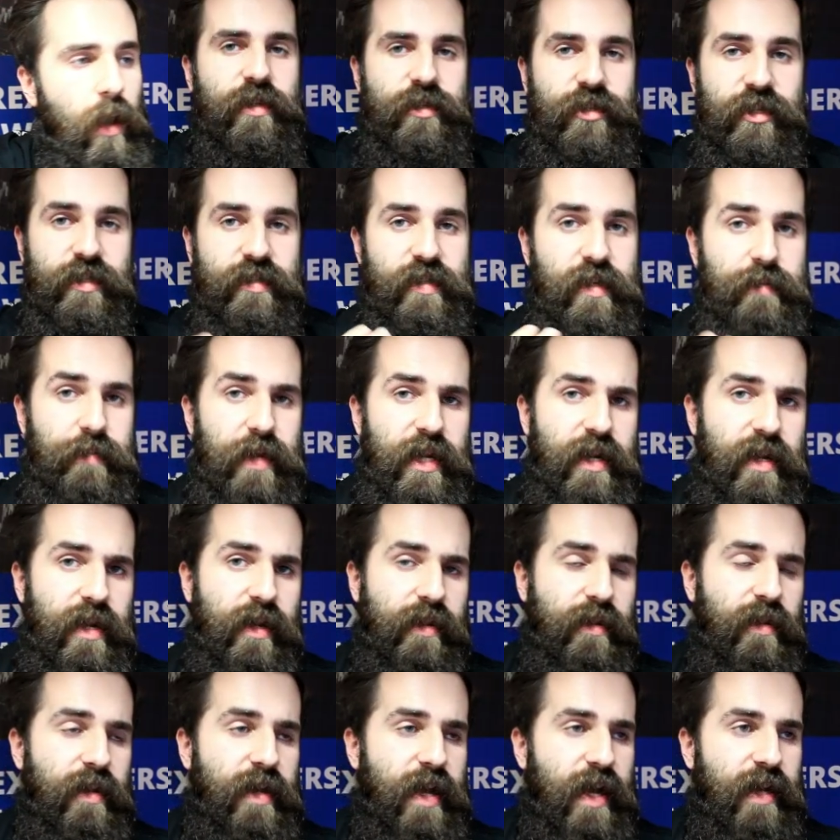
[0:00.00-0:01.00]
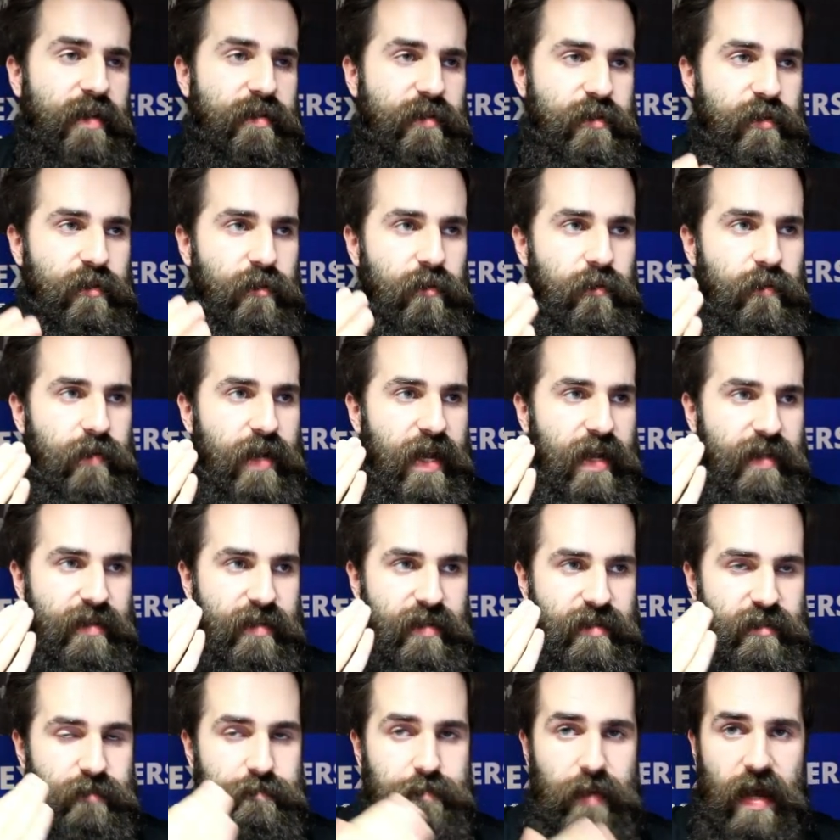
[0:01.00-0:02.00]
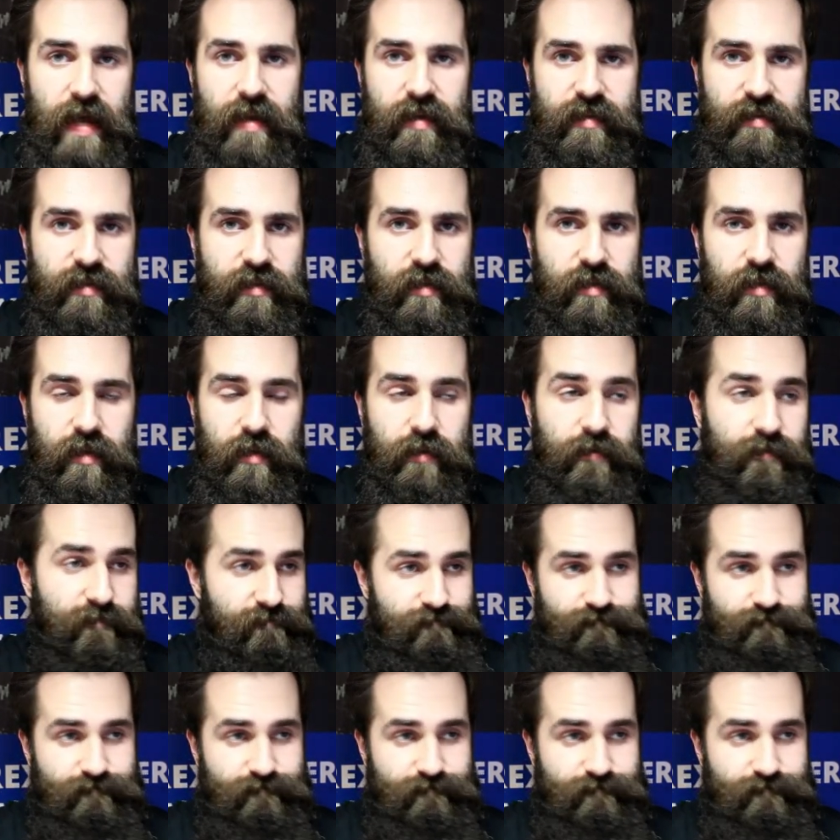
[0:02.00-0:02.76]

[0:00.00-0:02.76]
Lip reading: Just immediately as you look at this balance curve,